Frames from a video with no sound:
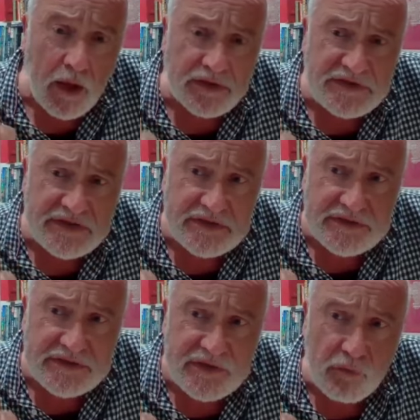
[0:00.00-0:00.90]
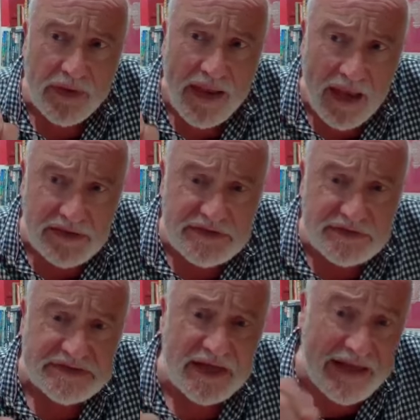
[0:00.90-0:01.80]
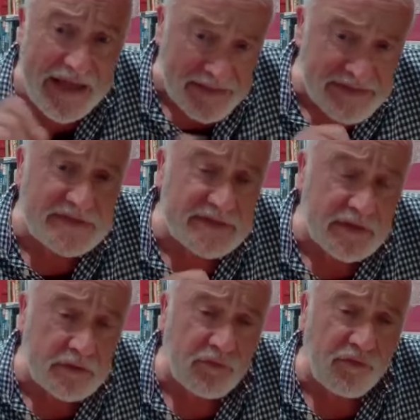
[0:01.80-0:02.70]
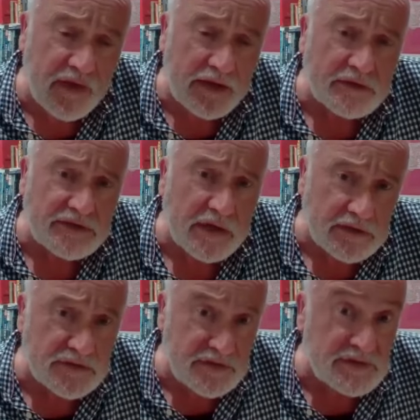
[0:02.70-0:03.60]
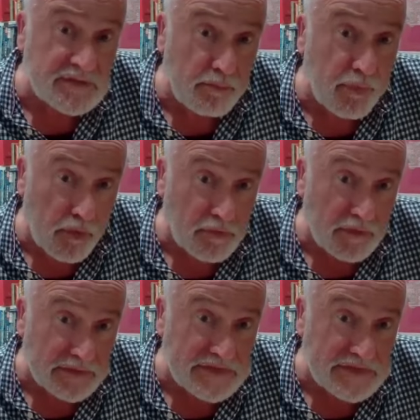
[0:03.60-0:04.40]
Hutcheson's reactions against certain thinkers are just as important